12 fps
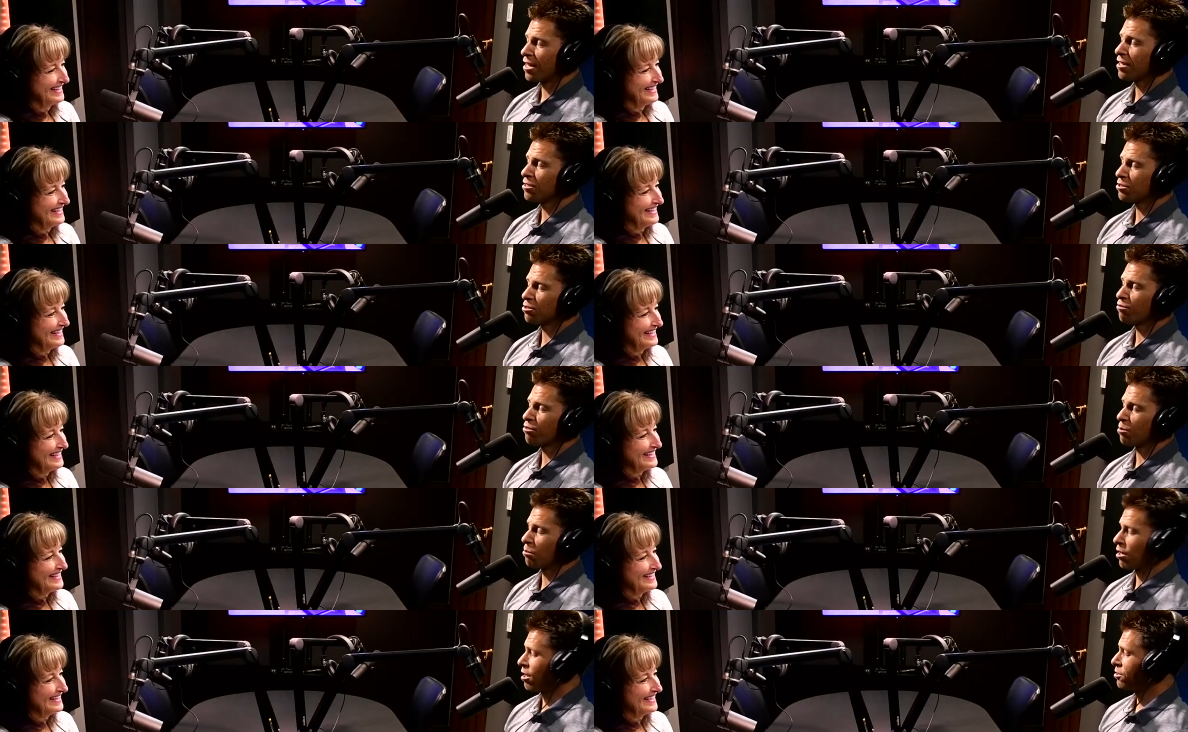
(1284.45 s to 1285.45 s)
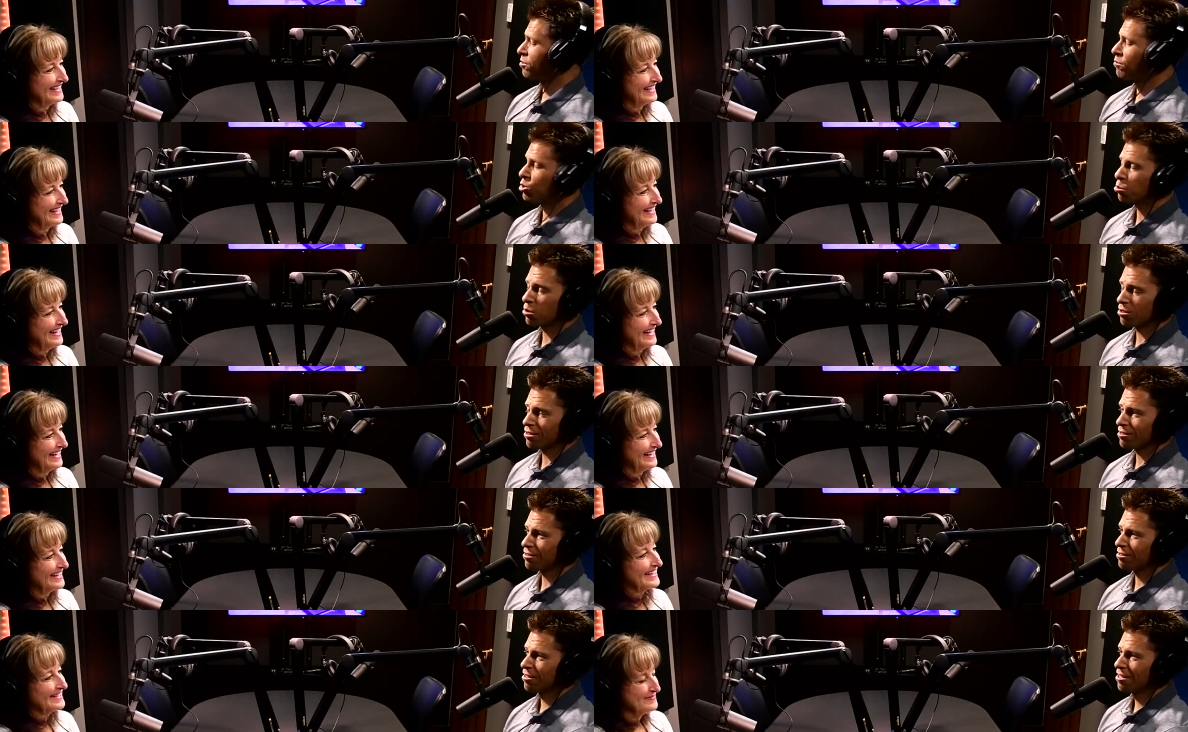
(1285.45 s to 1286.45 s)
Speaker 1: that is from lots of
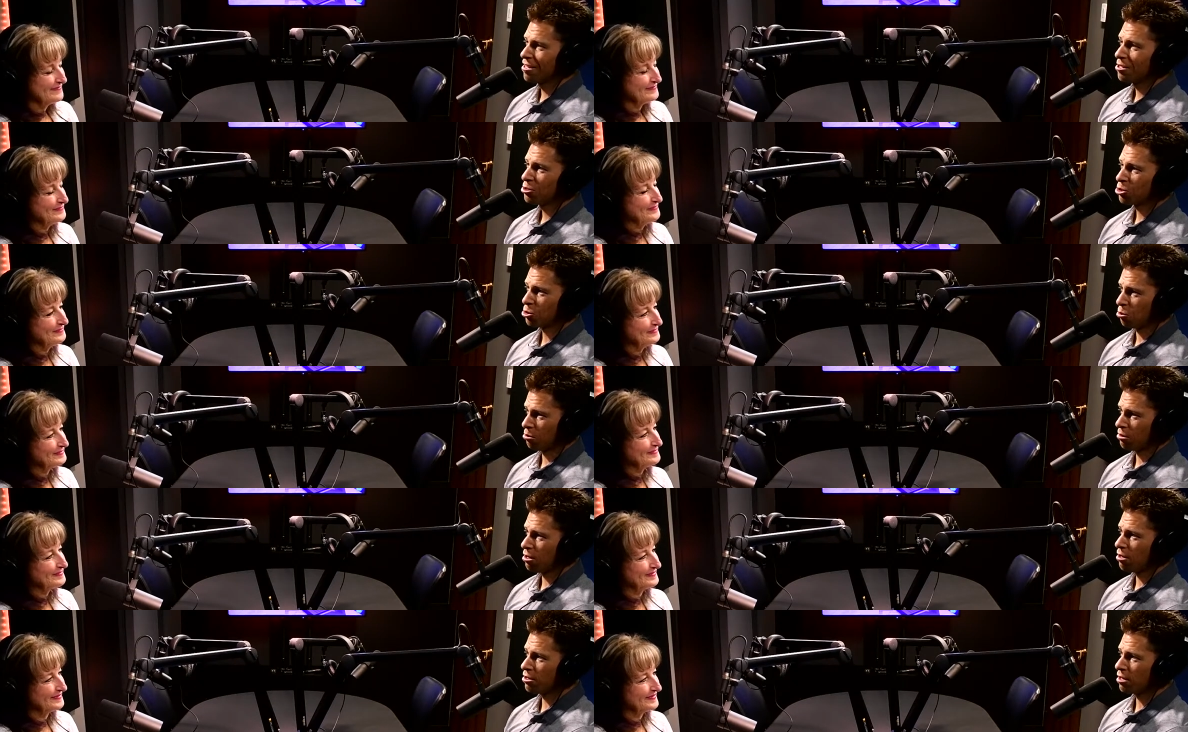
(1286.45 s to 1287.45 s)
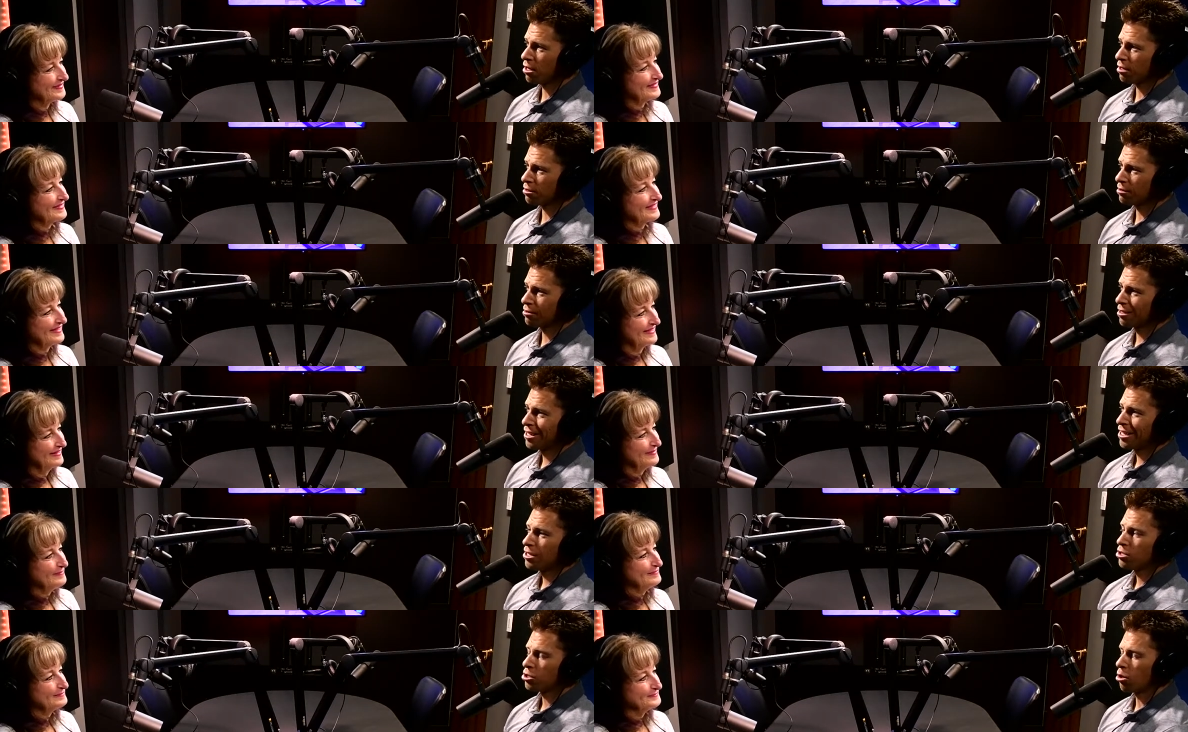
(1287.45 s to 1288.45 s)
experience, mm -hmm. school of hard knocks.
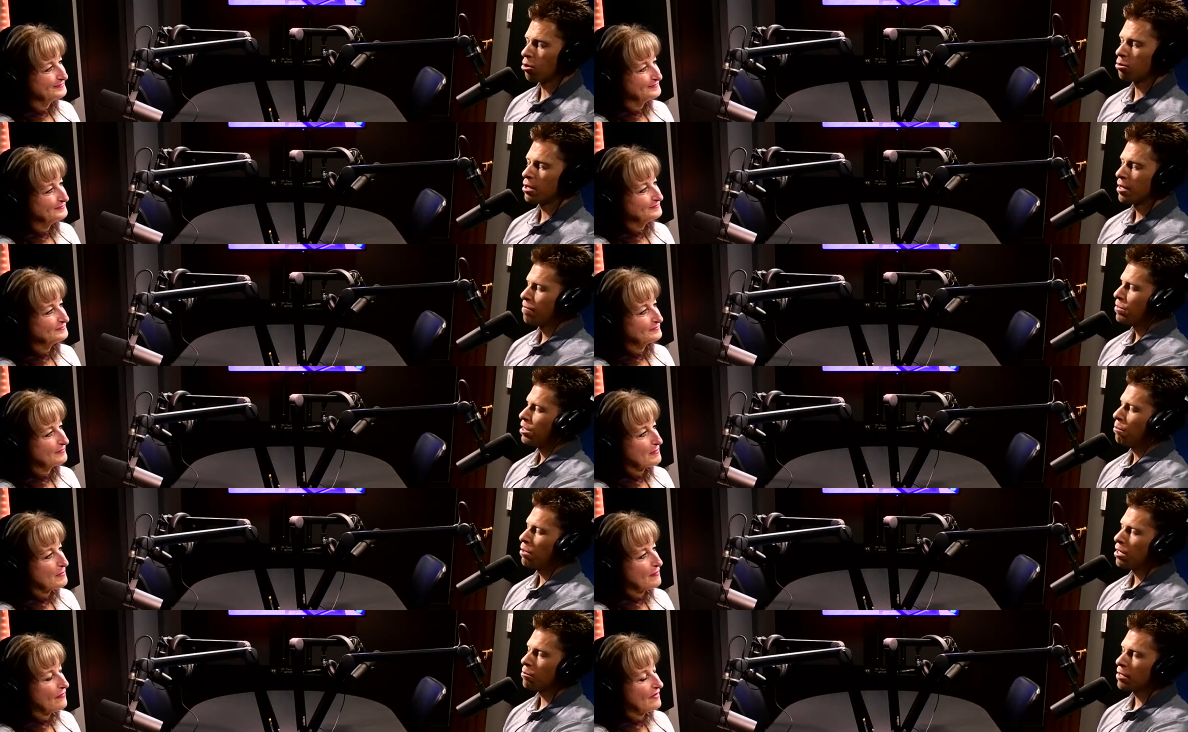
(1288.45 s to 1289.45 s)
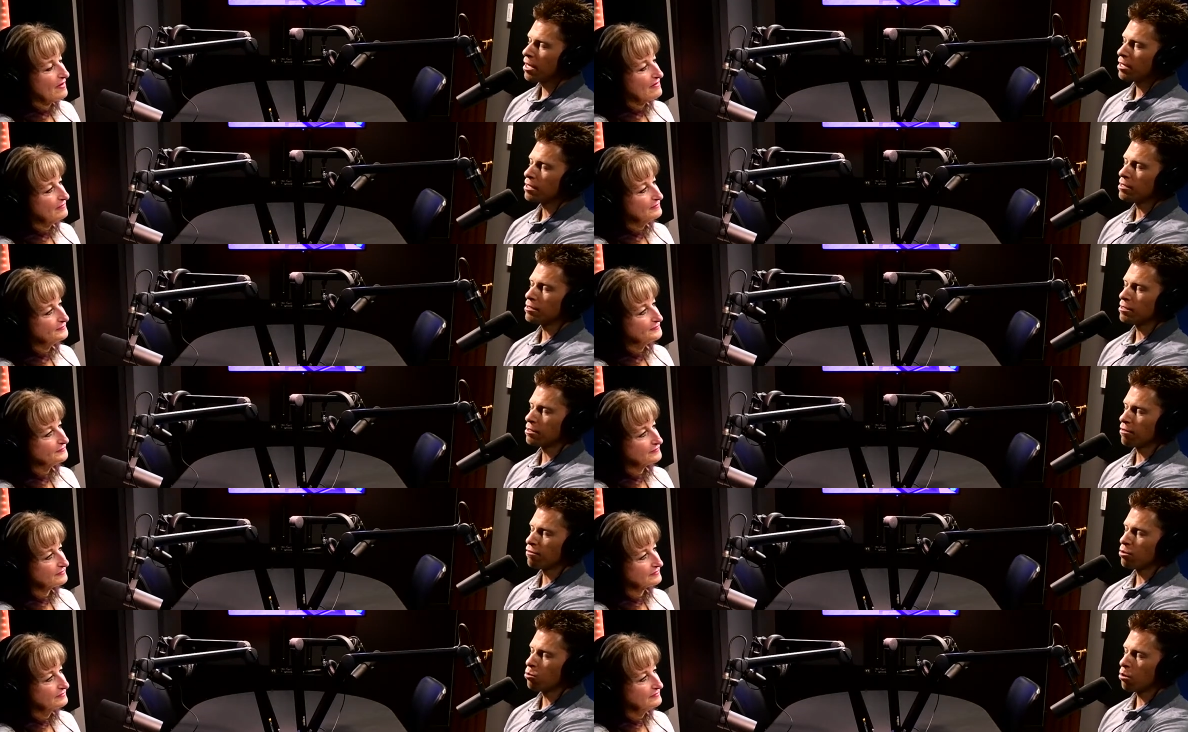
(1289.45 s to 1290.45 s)
So the bottom line is
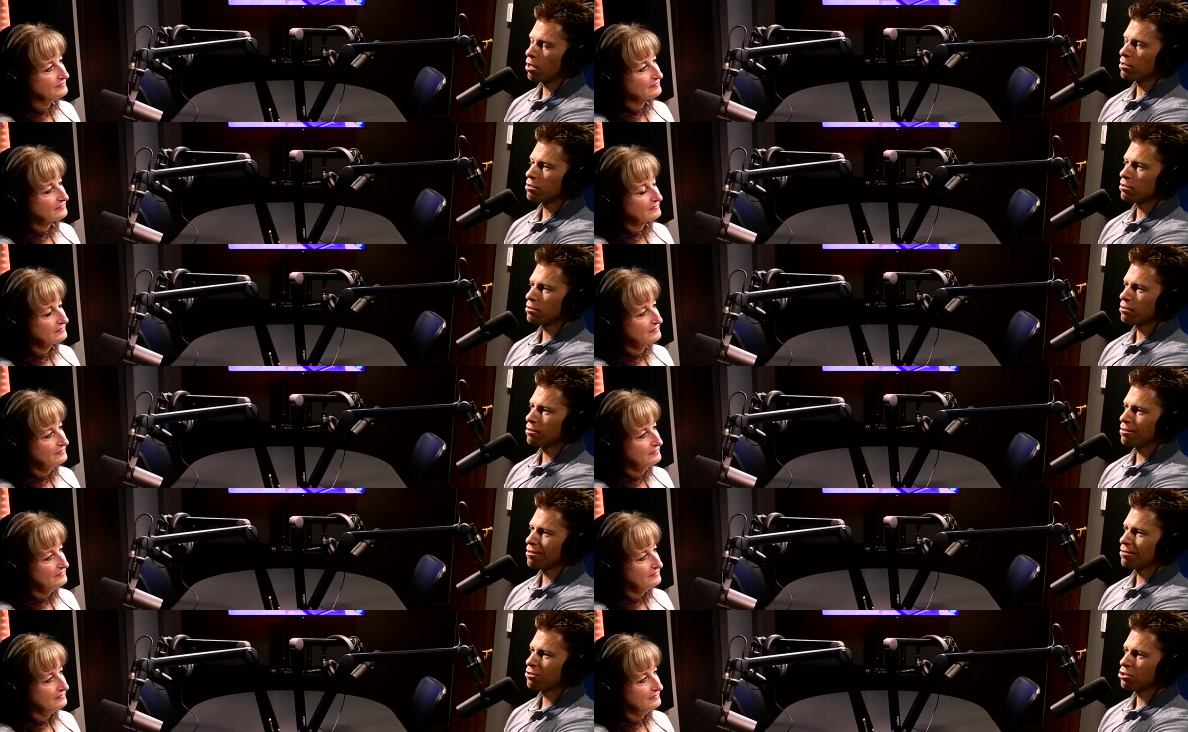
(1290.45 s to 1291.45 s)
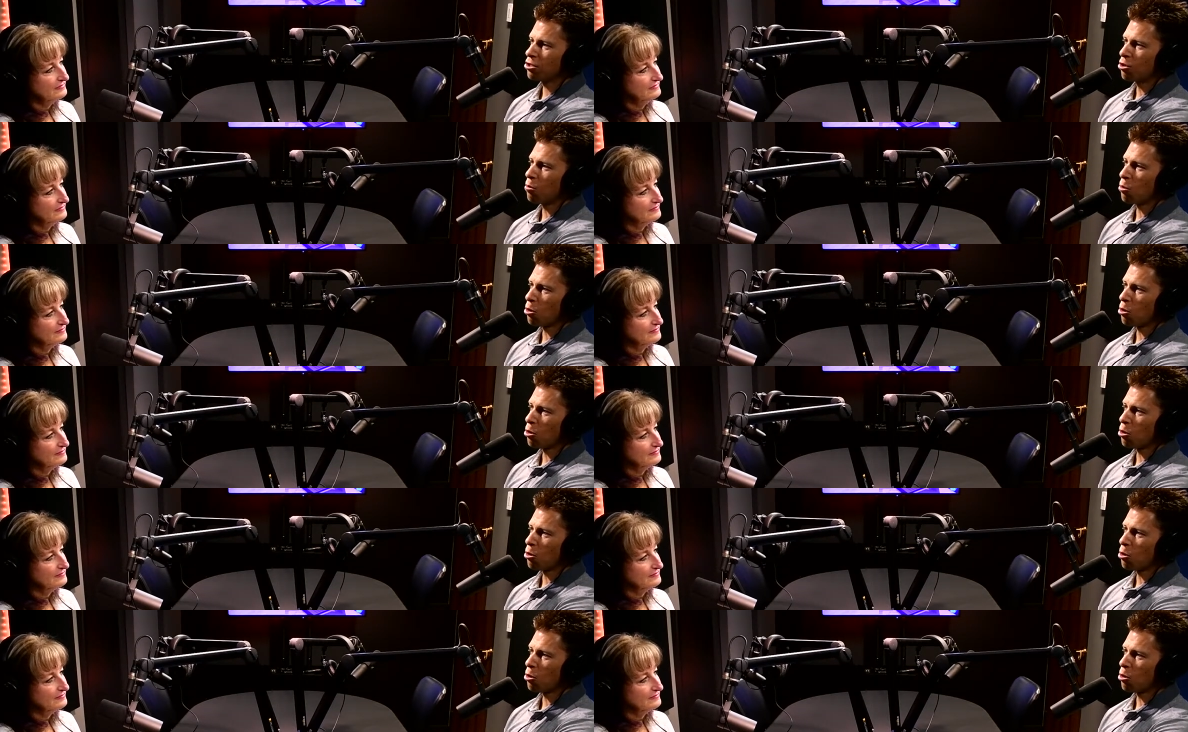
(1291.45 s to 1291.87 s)
is if you want to know